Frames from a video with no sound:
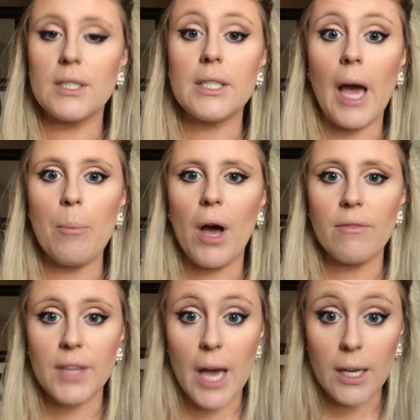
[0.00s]
Tap
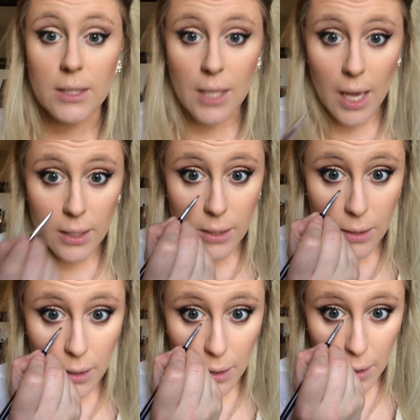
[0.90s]
off the
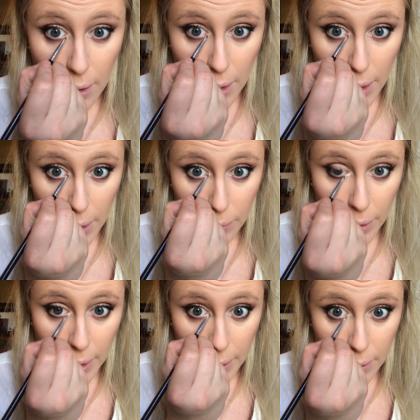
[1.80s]
excess, and
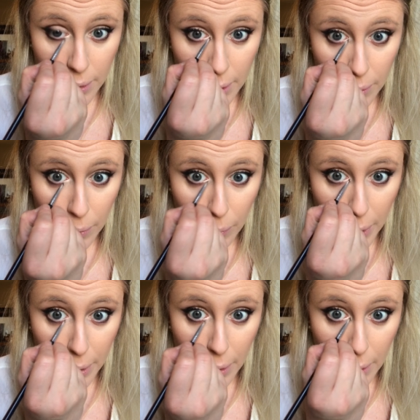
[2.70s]
right in the inner
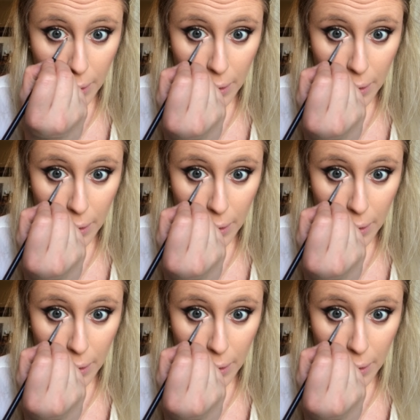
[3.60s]
corner.